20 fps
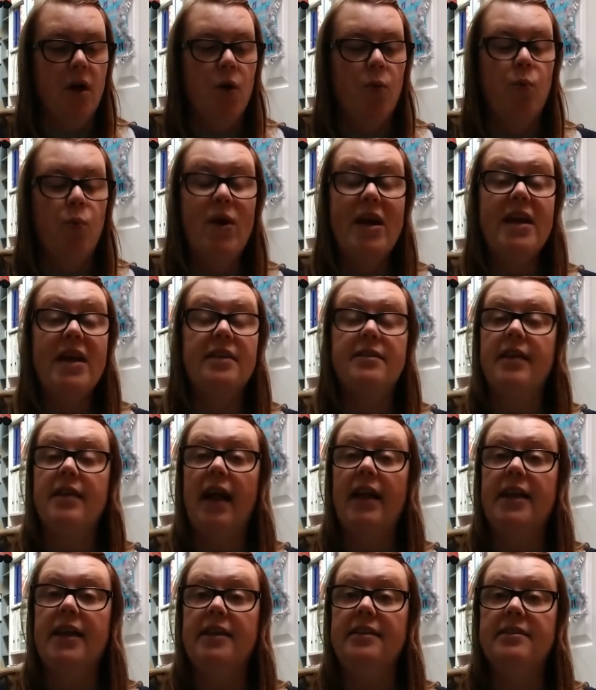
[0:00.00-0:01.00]
We
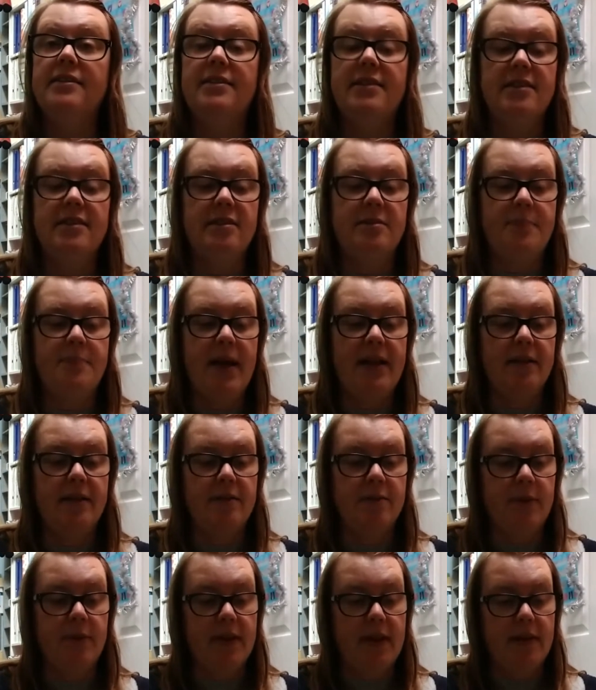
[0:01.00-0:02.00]
Italians
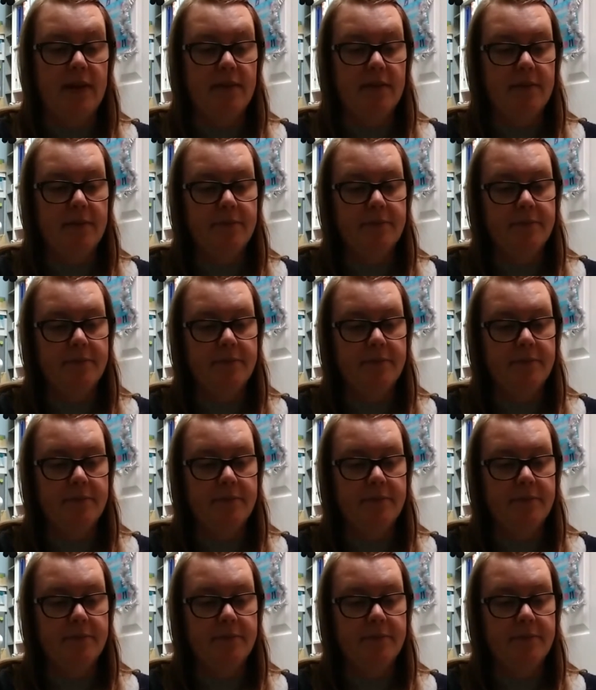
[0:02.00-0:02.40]
dispensed with it."